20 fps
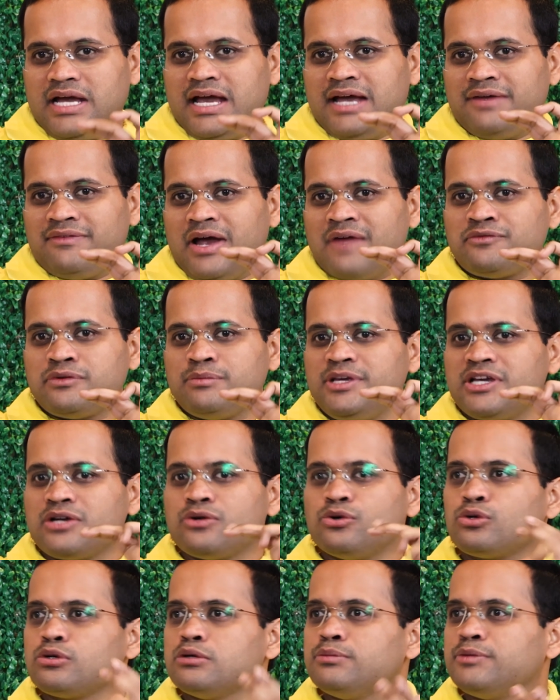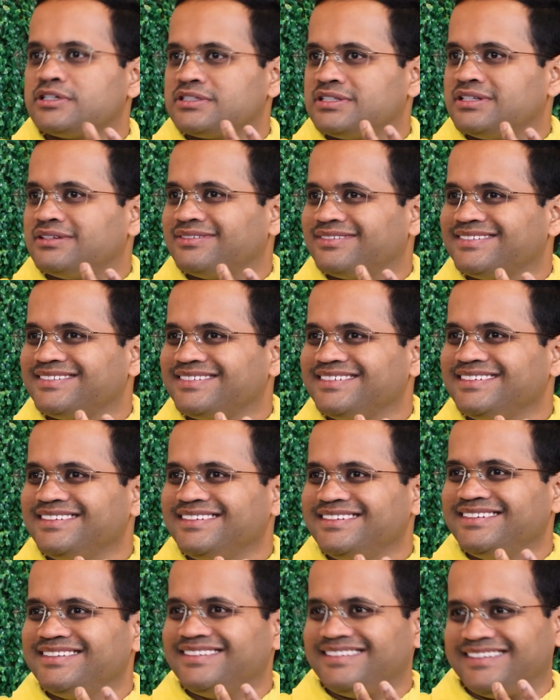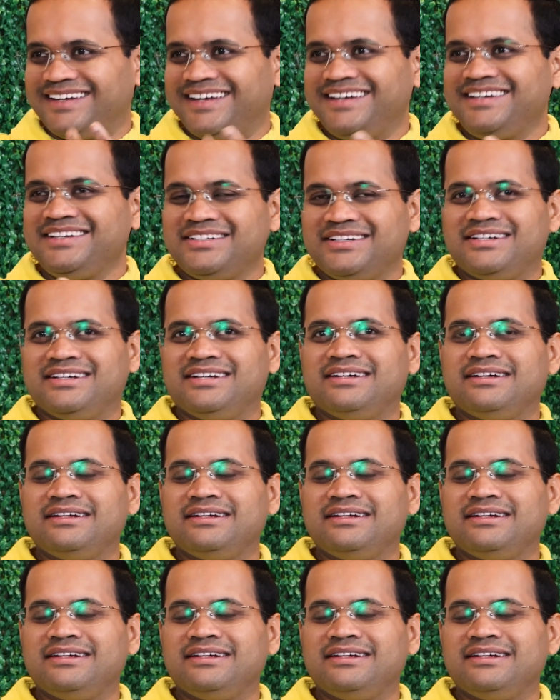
I have to be a go-to person, right?